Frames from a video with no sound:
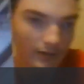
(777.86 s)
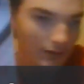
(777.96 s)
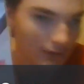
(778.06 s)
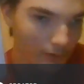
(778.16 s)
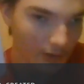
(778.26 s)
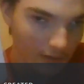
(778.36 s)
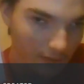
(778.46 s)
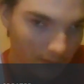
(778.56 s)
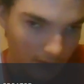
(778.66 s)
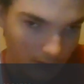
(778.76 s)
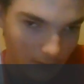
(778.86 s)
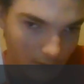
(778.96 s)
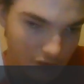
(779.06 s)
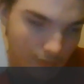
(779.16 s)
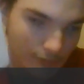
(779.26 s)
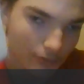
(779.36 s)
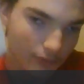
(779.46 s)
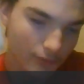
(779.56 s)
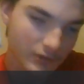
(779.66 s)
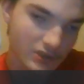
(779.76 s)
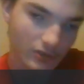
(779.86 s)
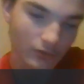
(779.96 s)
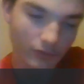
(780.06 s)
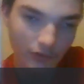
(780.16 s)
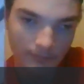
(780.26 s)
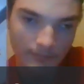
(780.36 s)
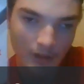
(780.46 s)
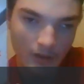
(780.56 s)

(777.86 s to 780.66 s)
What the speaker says: and Do You Want to Know a Secret, which are both originals.